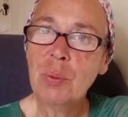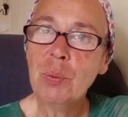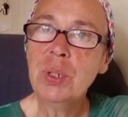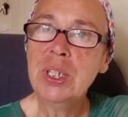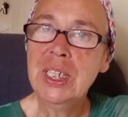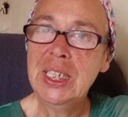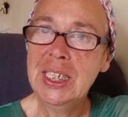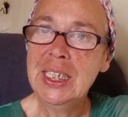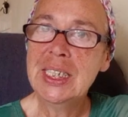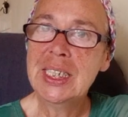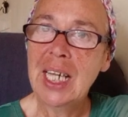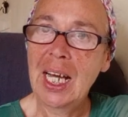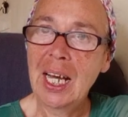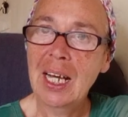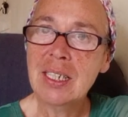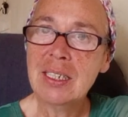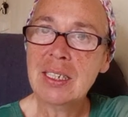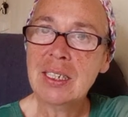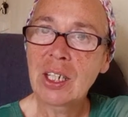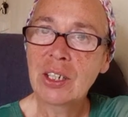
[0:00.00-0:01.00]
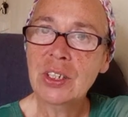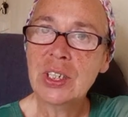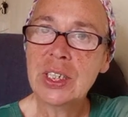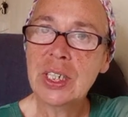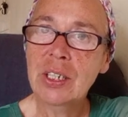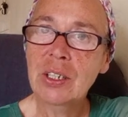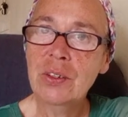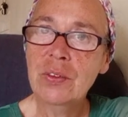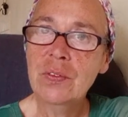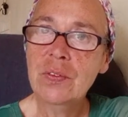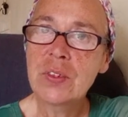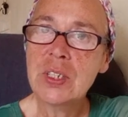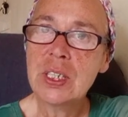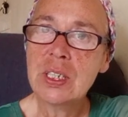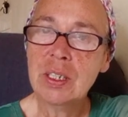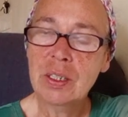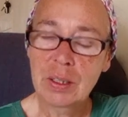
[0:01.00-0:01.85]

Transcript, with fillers: that we need to ask ourselves.